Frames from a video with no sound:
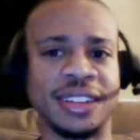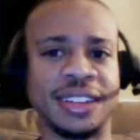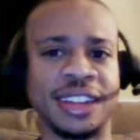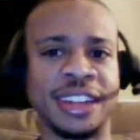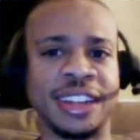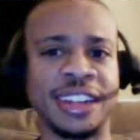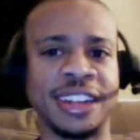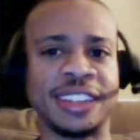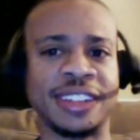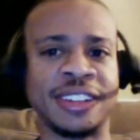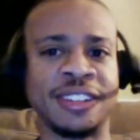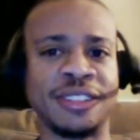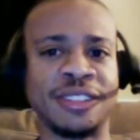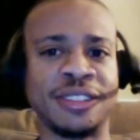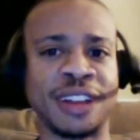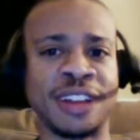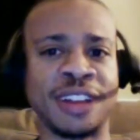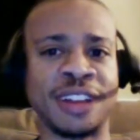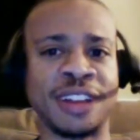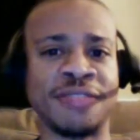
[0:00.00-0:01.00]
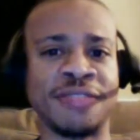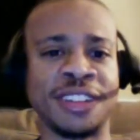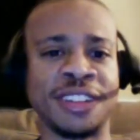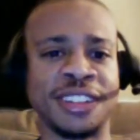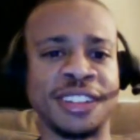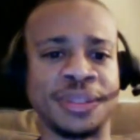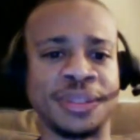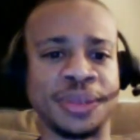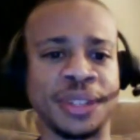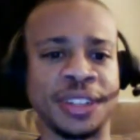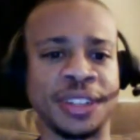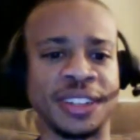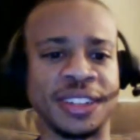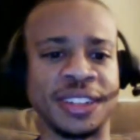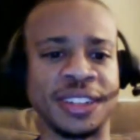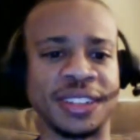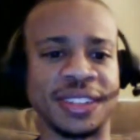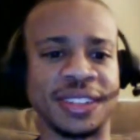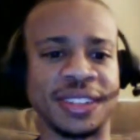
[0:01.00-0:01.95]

that's all I read this week.